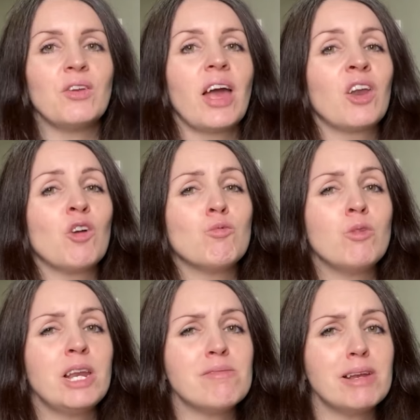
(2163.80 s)
and I
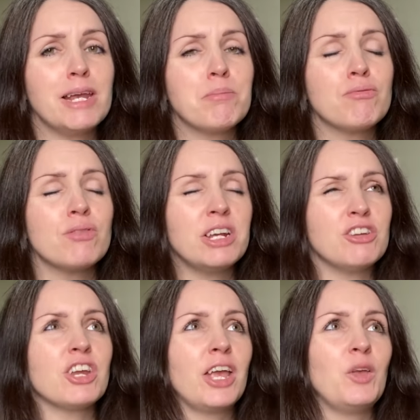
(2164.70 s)
really
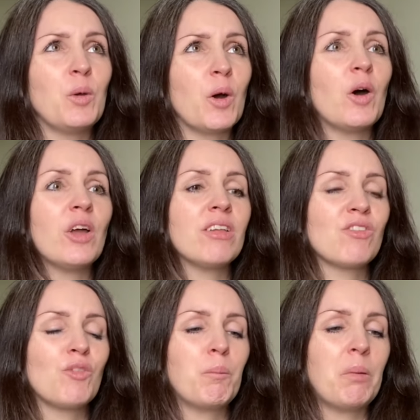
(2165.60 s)
appreciate you guys
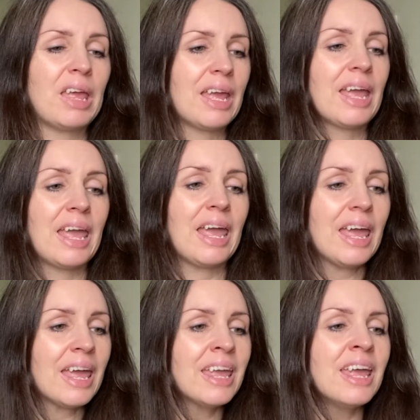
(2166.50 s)
for being
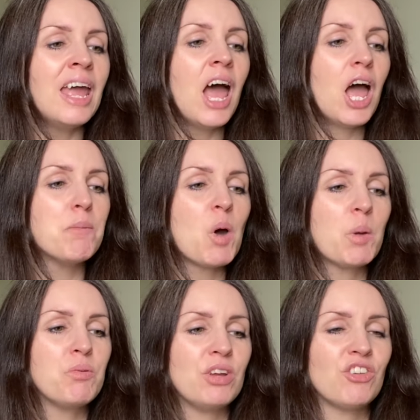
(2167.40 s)
here. I
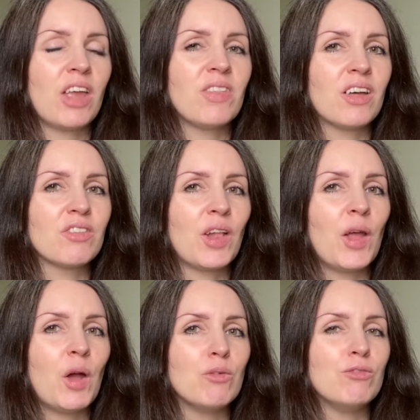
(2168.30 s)
appreciate that's
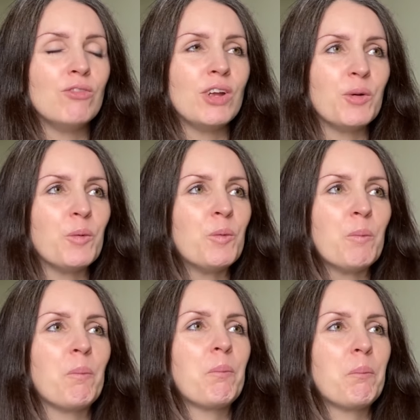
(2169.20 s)
like a
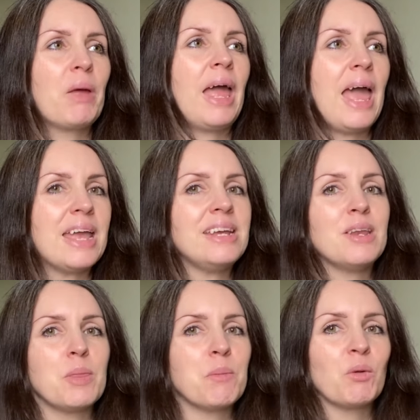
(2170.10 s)
real pain in
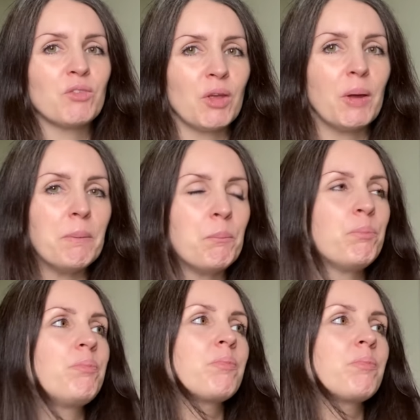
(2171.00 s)
the bottom,